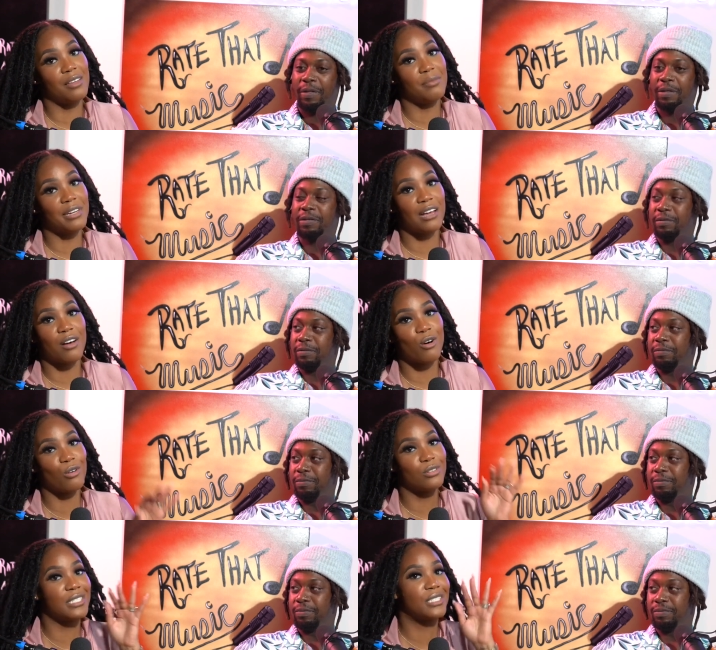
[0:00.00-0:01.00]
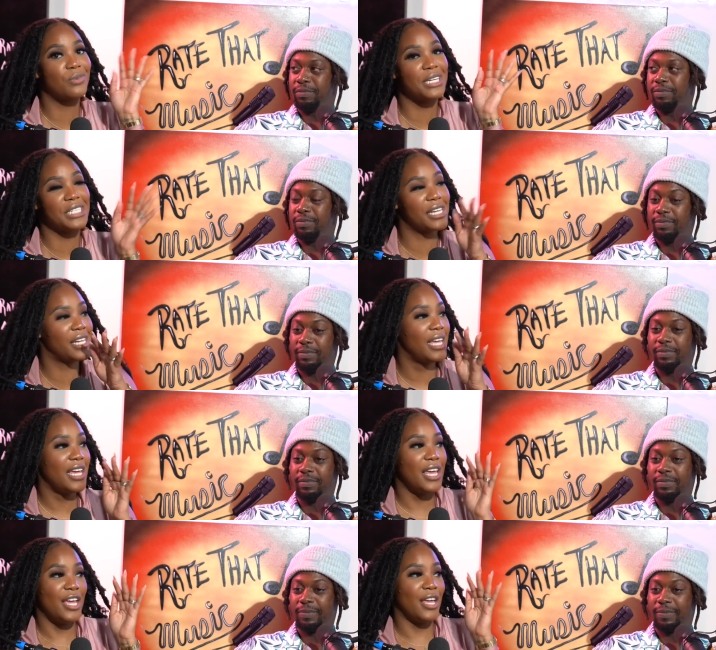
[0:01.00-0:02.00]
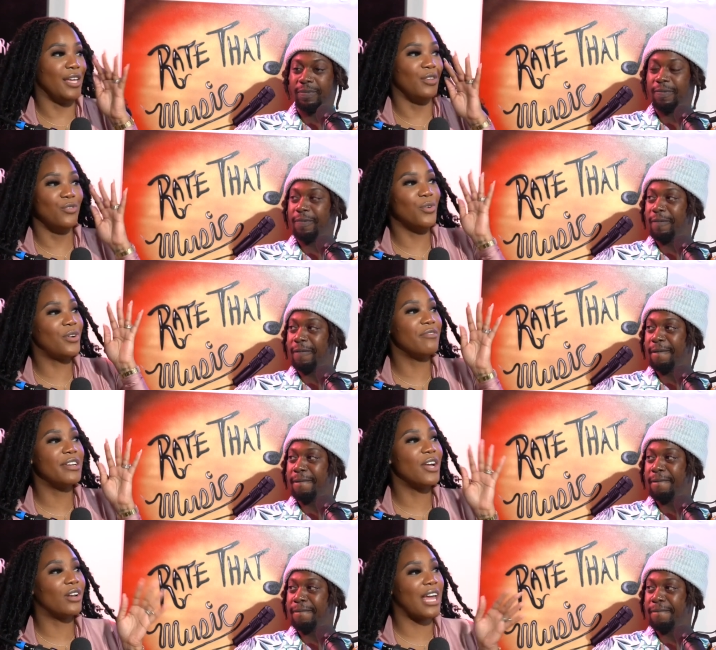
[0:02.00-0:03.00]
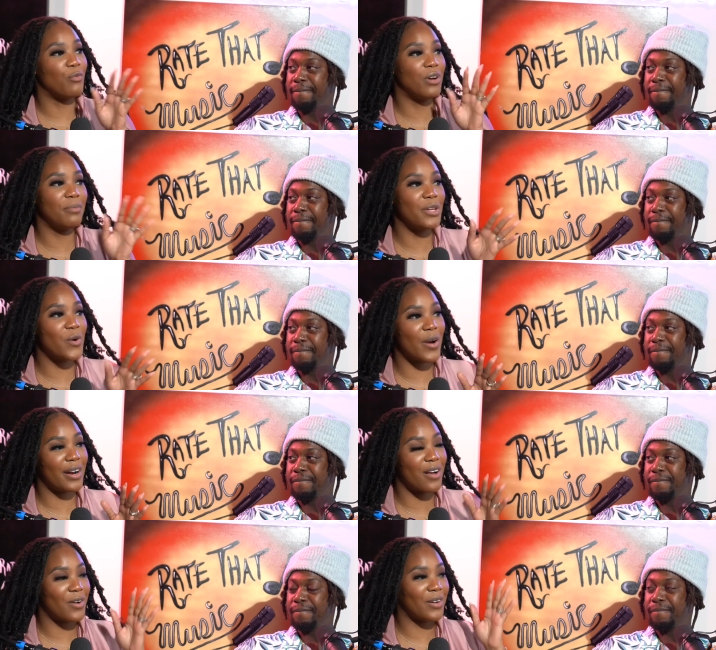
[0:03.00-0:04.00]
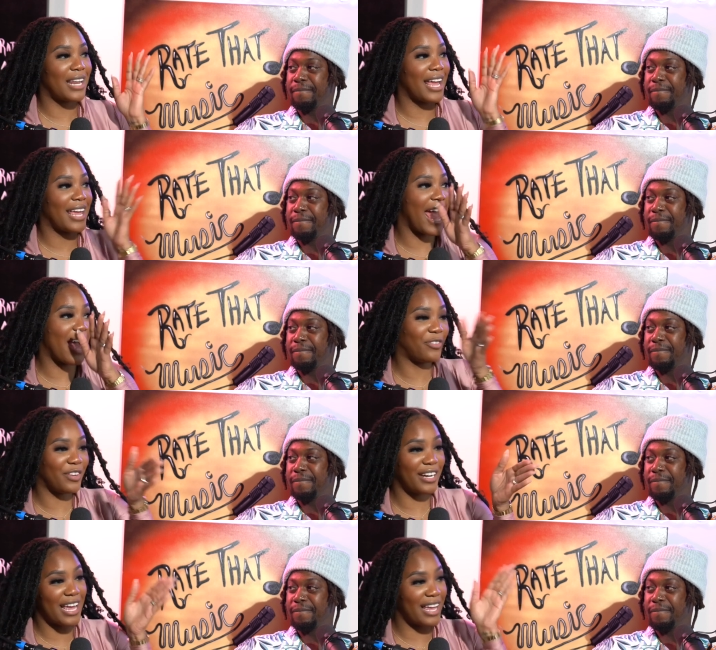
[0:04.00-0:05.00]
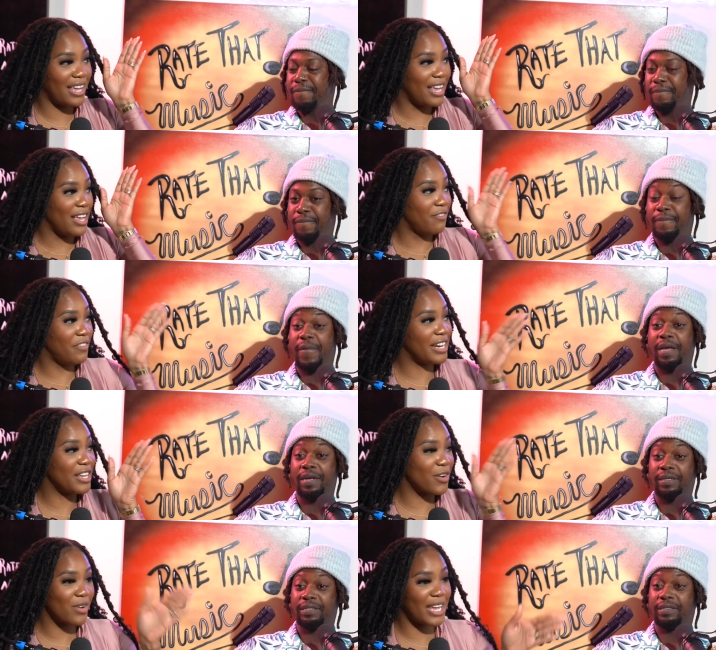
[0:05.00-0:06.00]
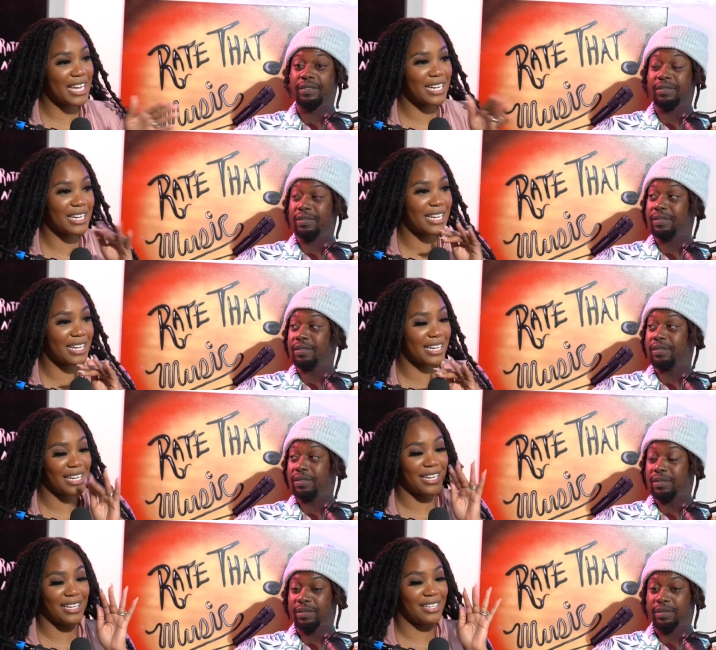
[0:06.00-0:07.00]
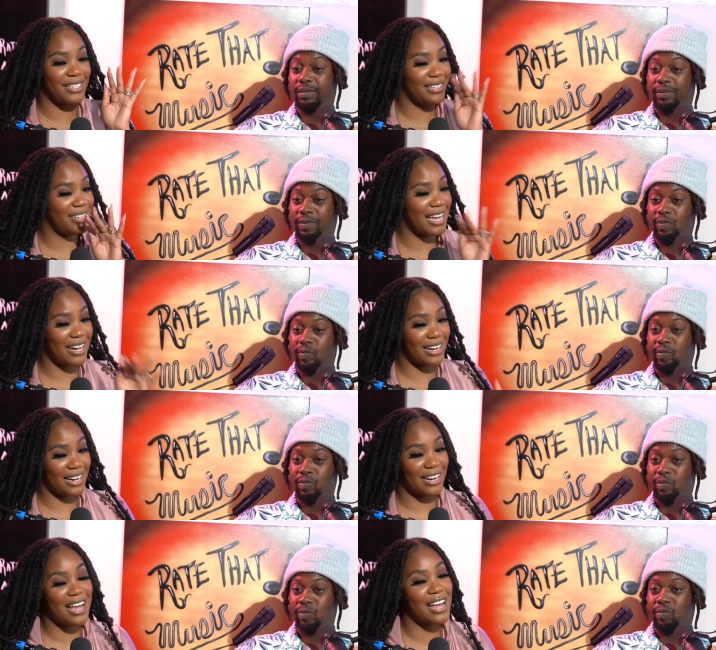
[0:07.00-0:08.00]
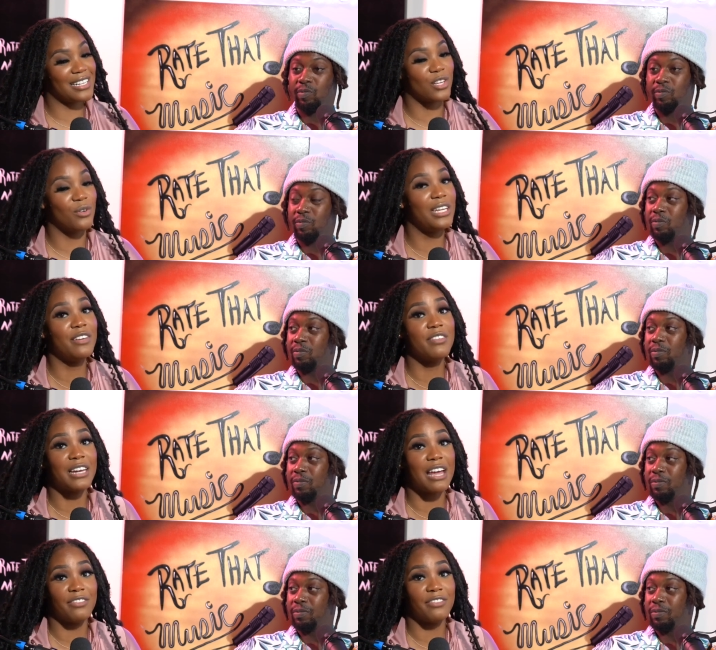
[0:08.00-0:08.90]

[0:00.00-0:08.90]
Speaker 1: it be like a whole situation, and you don't even know like what be going on. Like after that video ended and da da da. So live your life